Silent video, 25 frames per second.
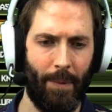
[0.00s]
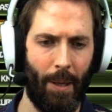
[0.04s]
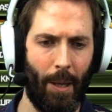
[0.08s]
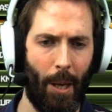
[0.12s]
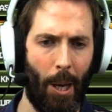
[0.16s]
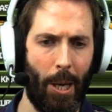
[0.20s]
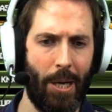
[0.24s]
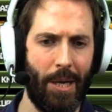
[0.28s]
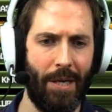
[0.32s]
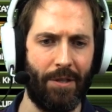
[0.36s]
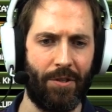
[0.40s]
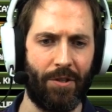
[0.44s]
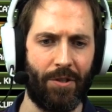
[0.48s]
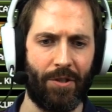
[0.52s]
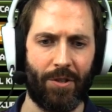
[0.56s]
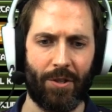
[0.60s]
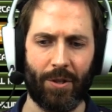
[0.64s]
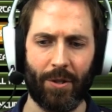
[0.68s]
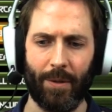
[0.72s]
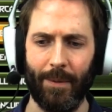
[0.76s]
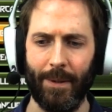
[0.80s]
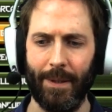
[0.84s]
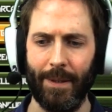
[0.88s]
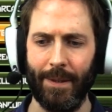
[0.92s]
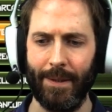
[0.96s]

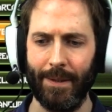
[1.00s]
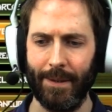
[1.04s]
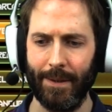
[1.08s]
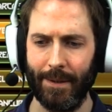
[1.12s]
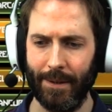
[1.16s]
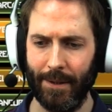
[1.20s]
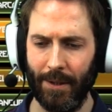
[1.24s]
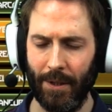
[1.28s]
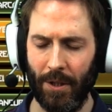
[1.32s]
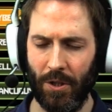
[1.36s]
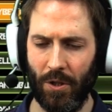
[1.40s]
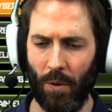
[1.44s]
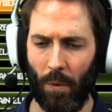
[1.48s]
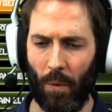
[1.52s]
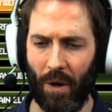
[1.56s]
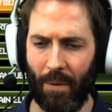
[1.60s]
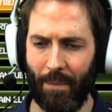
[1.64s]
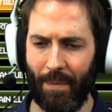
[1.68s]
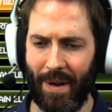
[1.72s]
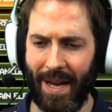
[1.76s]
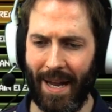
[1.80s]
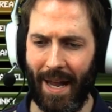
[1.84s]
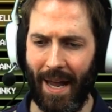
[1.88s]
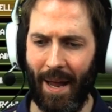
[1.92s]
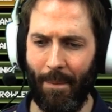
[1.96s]
Nice. Don't want to
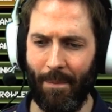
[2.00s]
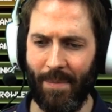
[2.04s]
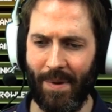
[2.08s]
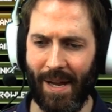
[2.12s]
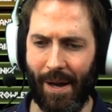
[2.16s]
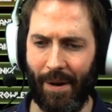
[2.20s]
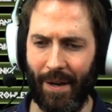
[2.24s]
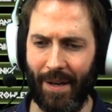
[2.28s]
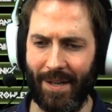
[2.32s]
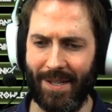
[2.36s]
meet him down